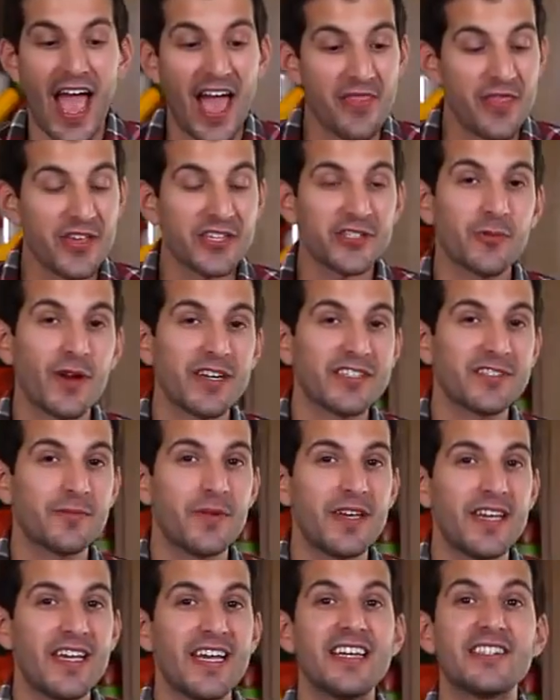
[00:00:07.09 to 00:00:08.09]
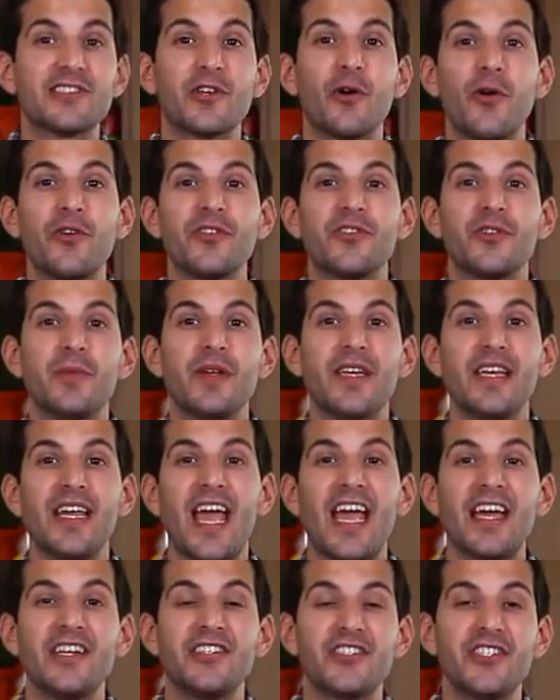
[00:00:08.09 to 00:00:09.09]
and this recipe is going to
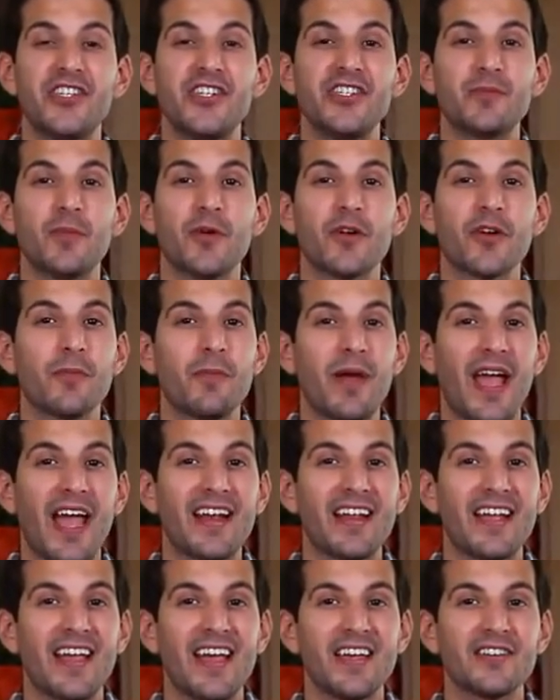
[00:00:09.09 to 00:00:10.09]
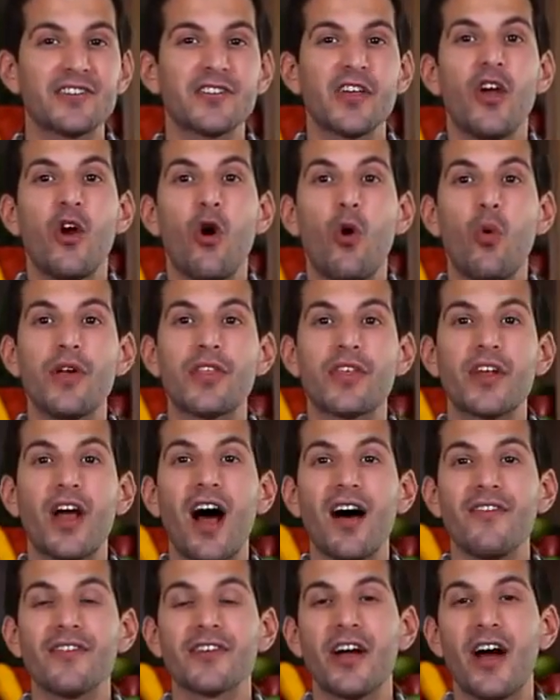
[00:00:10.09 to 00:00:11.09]
be a cheeseburger pancakes with an
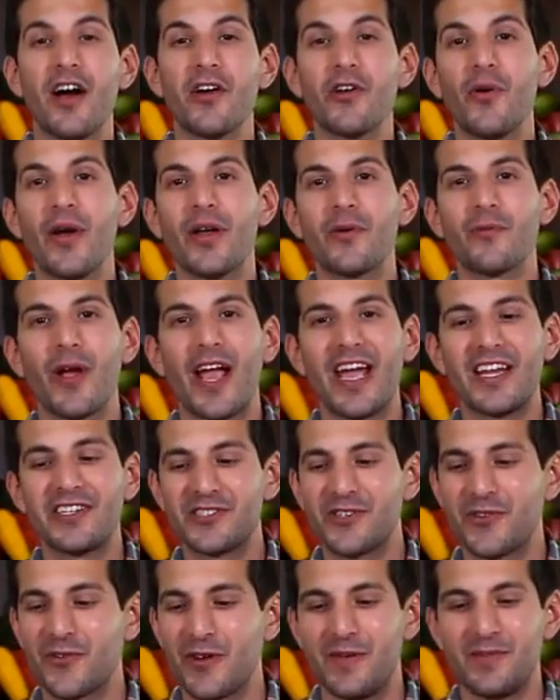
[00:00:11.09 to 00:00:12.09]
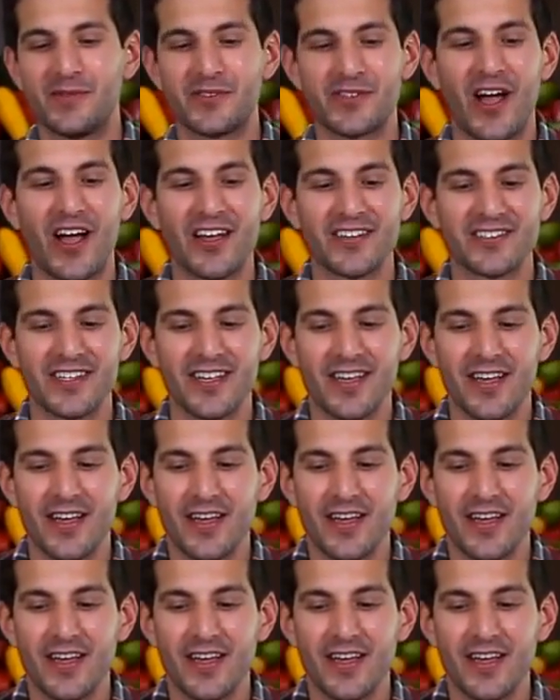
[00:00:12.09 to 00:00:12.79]
avocado and ranch cream sauce.